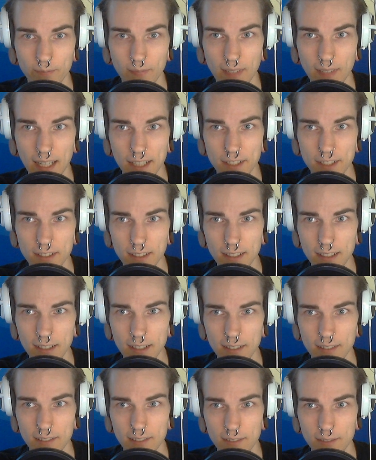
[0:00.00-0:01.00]

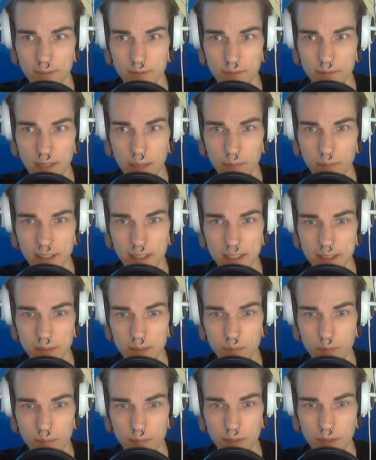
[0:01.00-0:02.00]
Actually, family is
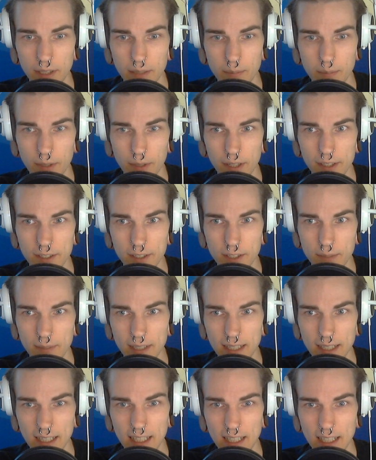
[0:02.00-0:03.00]
pretty important to
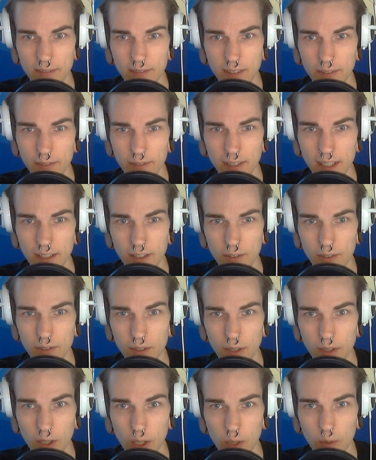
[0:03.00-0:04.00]
me, even if I
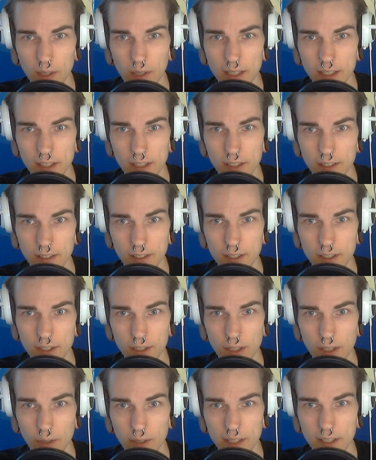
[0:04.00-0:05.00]
don't always
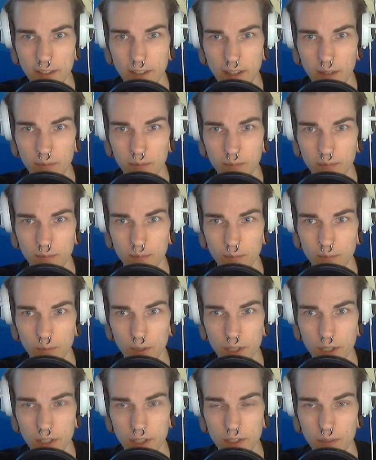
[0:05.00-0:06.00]
show it to them,
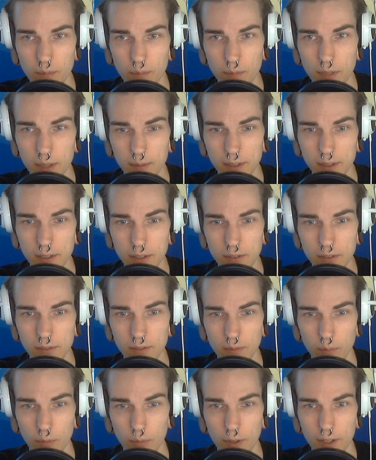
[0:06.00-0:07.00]
which I should probably
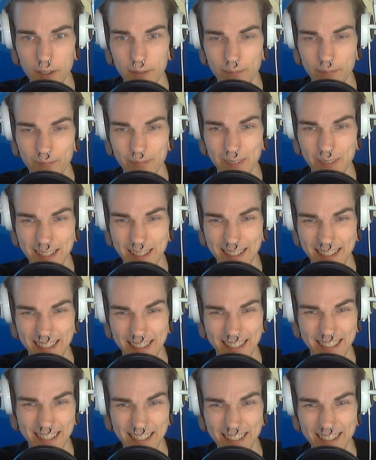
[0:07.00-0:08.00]
do more.
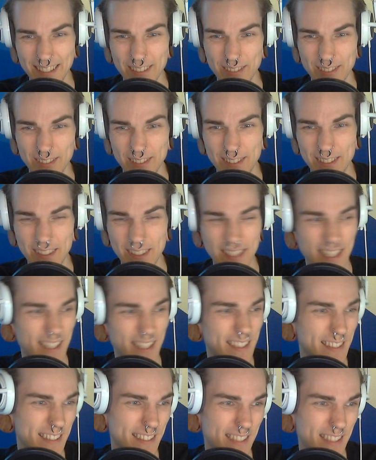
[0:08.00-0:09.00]
So yeah,
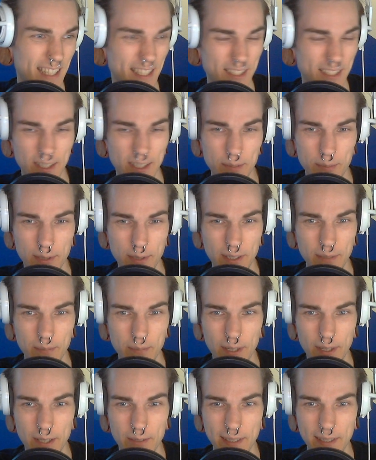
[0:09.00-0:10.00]
it's actually pretty
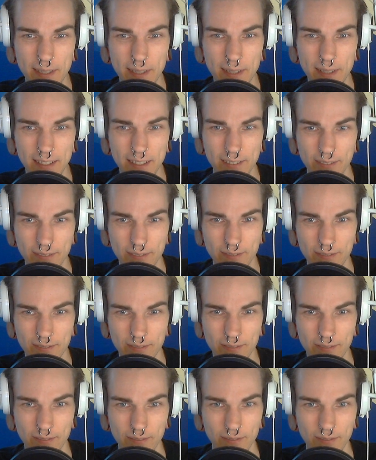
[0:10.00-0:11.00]
important for me.
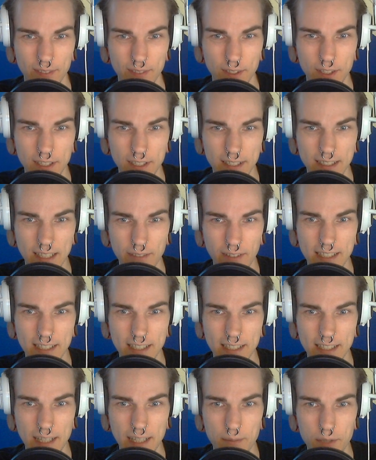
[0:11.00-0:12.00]
Just have a
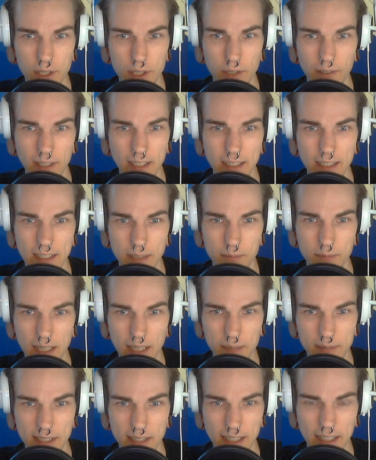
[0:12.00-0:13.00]
hard time showing it
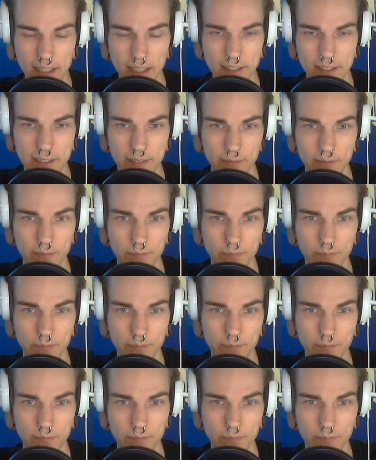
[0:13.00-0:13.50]
sometimes, I guess.